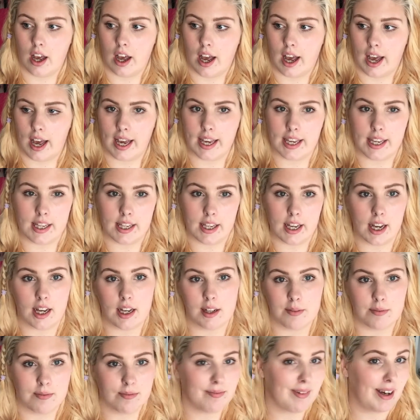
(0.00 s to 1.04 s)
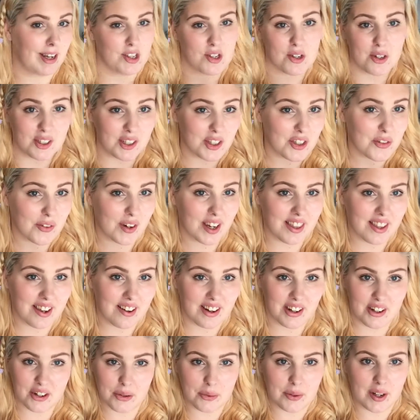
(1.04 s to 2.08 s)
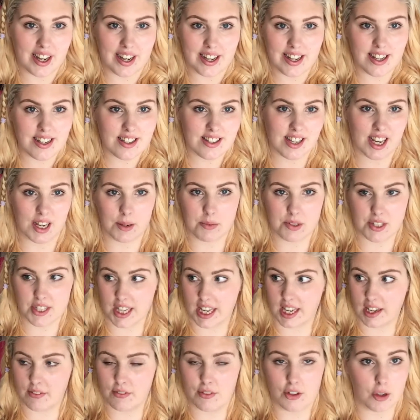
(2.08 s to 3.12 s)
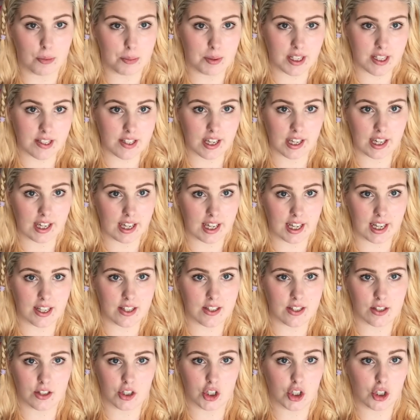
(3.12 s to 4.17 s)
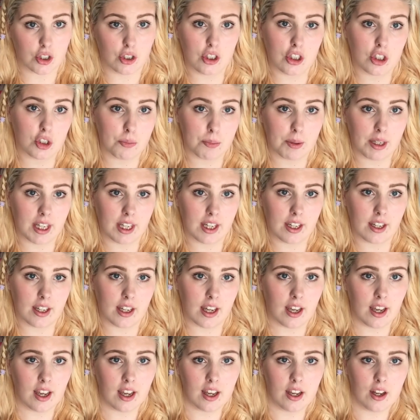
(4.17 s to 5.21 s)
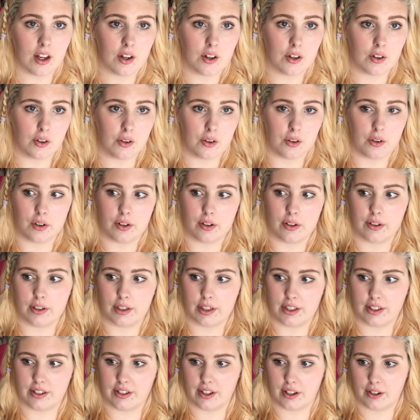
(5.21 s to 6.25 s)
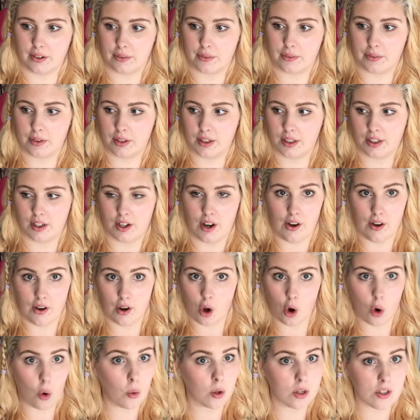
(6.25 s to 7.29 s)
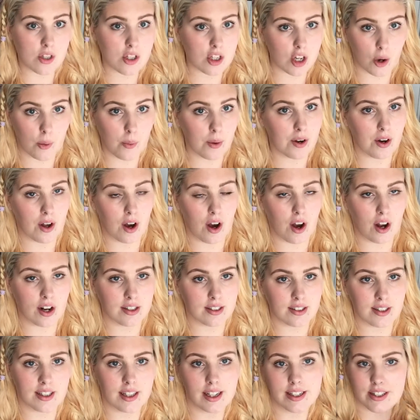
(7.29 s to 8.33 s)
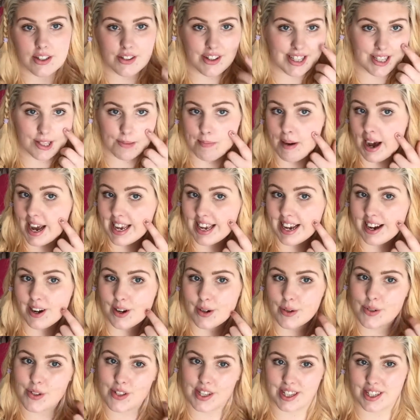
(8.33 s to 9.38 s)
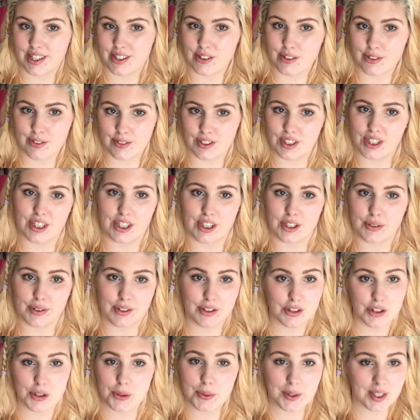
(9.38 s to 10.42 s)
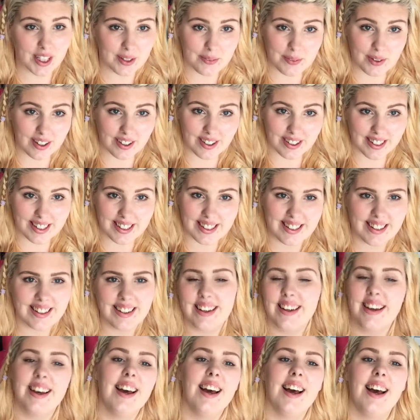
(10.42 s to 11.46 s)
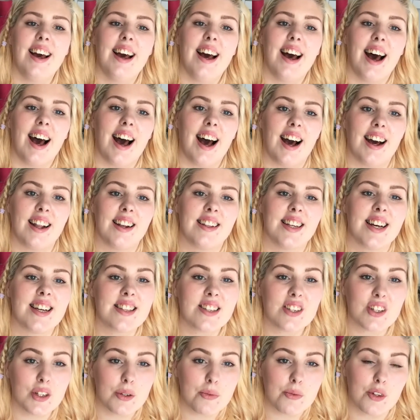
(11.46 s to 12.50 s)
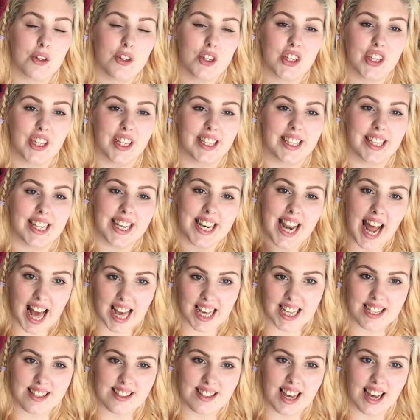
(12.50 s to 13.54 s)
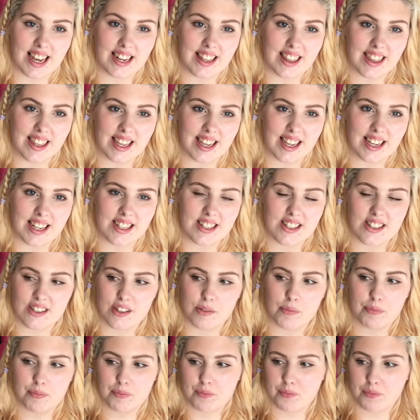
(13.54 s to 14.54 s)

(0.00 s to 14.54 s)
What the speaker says: my toilet's right there, I know where it is, I'm safe, nobody's here to judge me or, you know what's going on. It's my house, I can, you know, do what I want. And that comes on to like the next side of things,